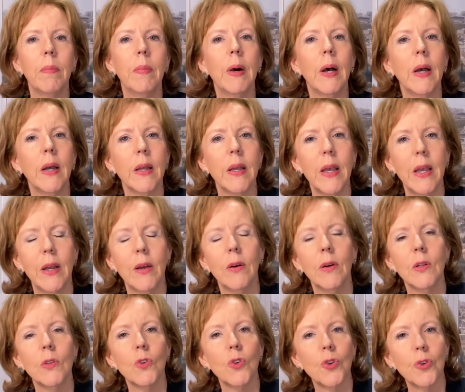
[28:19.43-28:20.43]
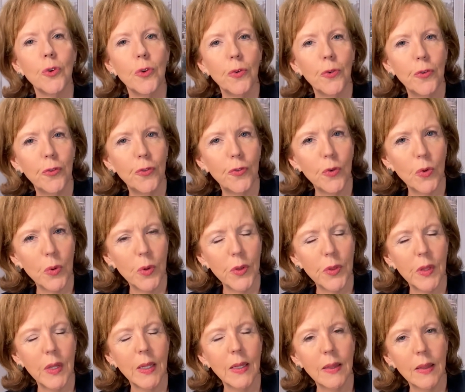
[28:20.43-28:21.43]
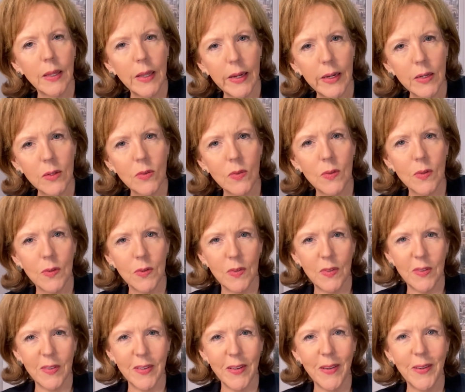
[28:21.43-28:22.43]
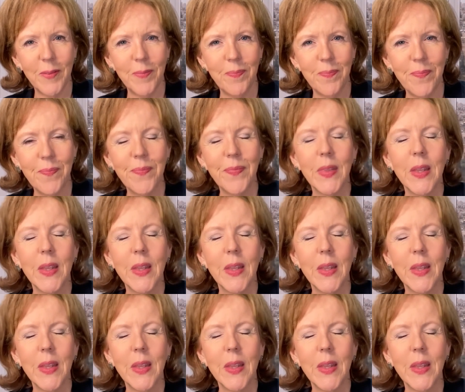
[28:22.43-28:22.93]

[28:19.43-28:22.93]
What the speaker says: by Aaron's fourth and last son.